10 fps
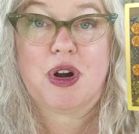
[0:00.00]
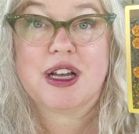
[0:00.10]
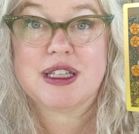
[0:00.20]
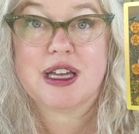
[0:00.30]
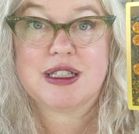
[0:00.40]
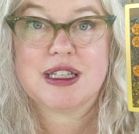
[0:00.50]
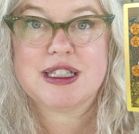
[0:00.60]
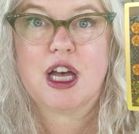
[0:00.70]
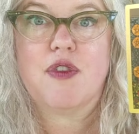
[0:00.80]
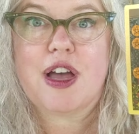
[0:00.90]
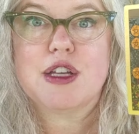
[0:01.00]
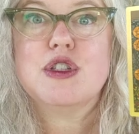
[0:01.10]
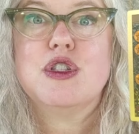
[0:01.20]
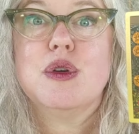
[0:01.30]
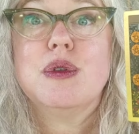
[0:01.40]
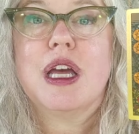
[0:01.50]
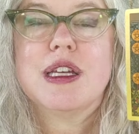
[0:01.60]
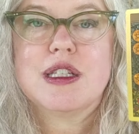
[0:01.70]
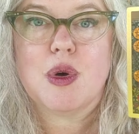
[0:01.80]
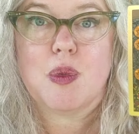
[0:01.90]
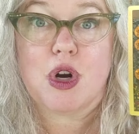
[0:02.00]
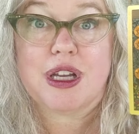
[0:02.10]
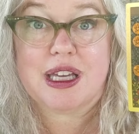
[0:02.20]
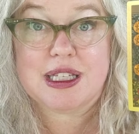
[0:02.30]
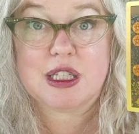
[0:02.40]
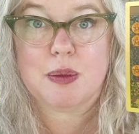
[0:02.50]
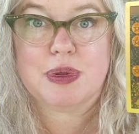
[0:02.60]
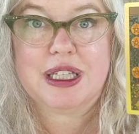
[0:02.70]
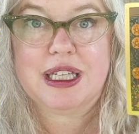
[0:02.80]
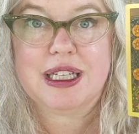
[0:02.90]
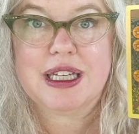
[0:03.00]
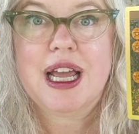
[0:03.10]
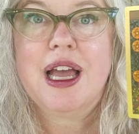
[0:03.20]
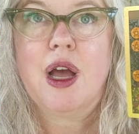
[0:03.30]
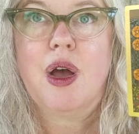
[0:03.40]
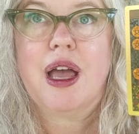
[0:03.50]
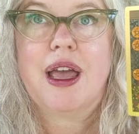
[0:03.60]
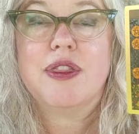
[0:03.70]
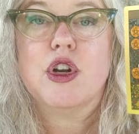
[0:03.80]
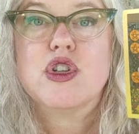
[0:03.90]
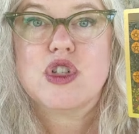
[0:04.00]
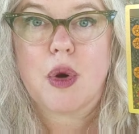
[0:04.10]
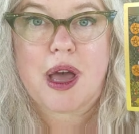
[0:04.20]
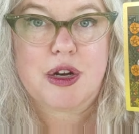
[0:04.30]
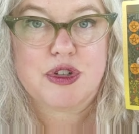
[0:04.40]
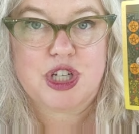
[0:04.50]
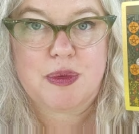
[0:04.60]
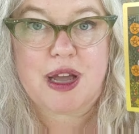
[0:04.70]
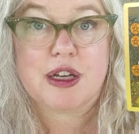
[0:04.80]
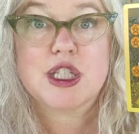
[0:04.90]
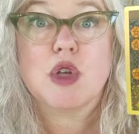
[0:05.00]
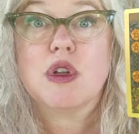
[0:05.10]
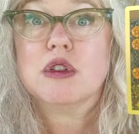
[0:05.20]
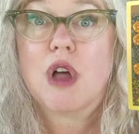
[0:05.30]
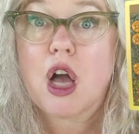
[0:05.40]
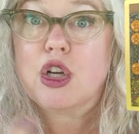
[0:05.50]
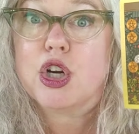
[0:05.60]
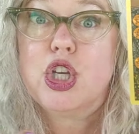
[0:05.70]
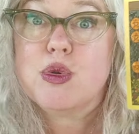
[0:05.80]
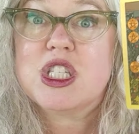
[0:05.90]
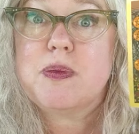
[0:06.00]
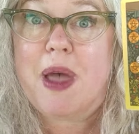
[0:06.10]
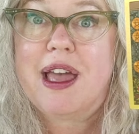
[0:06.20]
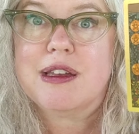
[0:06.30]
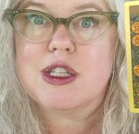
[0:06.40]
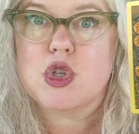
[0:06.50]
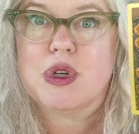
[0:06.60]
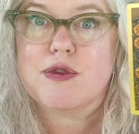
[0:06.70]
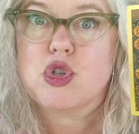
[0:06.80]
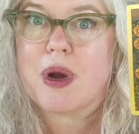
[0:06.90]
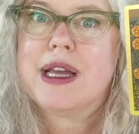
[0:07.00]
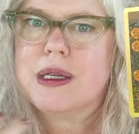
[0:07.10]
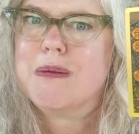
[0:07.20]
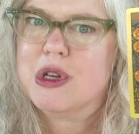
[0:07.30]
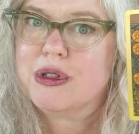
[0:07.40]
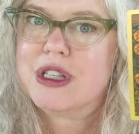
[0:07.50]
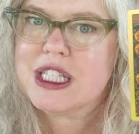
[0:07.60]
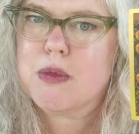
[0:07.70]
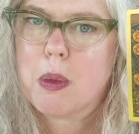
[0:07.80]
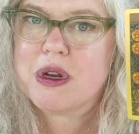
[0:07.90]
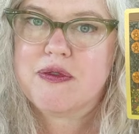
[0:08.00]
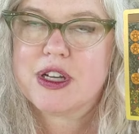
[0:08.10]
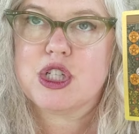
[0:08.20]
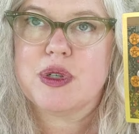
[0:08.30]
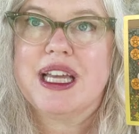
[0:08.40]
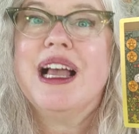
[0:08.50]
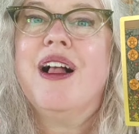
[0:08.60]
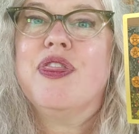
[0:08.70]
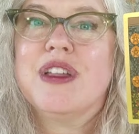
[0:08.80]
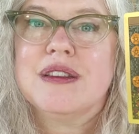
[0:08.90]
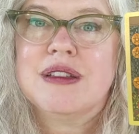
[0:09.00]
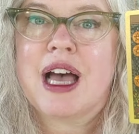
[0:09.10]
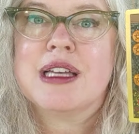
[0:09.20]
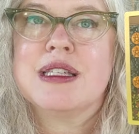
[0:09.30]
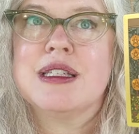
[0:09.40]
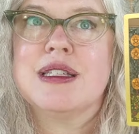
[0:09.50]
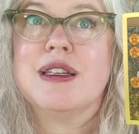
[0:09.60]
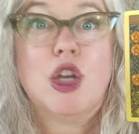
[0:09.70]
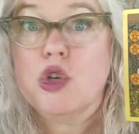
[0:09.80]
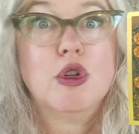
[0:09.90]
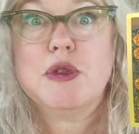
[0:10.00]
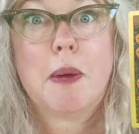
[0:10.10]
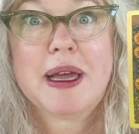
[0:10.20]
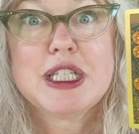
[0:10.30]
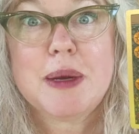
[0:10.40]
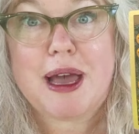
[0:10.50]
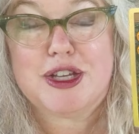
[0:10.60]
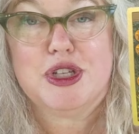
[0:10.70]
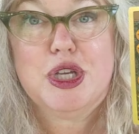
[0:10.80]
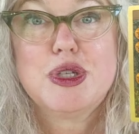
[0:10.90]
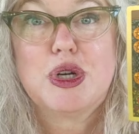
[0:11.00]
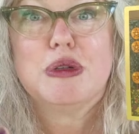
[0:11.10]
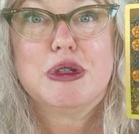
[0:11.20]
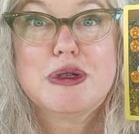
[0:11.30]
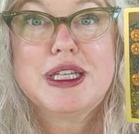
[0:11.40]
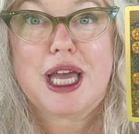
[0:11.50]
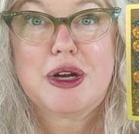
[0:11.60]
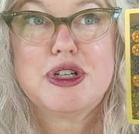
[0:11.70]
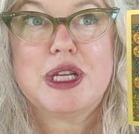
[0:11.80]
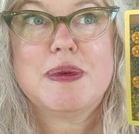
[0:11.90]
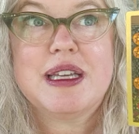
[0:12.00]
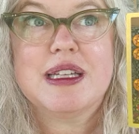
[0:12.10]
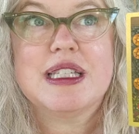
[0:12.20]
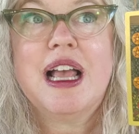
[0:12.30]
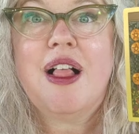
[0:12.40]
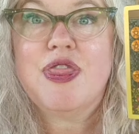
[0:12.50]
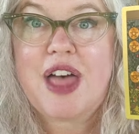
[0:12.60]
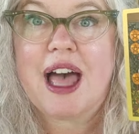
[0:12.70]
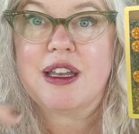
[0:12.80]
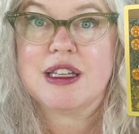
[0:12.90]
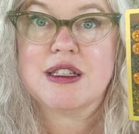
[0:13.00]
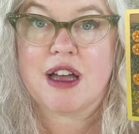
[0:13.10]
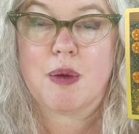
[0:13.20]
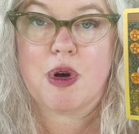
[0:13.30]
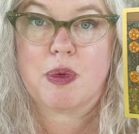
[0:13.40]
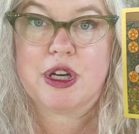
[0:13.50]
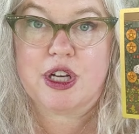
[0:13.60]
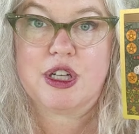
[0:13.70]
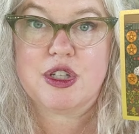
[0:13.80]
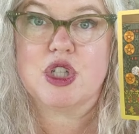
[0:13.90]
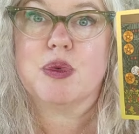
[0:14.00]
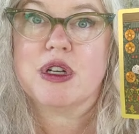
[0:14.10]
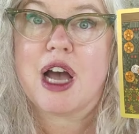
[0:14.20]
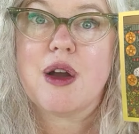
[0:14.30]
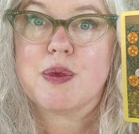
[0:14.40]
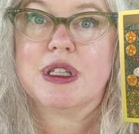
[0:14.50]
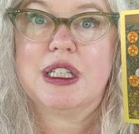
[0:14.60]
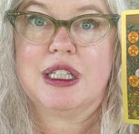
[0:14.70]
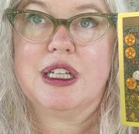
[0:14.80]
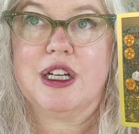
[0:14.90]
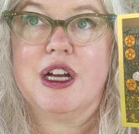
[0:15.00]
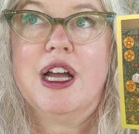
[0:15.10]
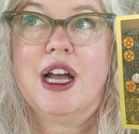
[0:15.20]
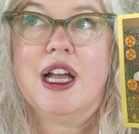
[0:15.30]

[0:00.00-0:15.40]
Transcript: process itself. As soon as the work is completed, there's no energy around it. So the longer you spend sort of trying to milk this moment of victory, the less you lose momentum. Actually, you start losing energy, because that is not what we're here to do. We're not really here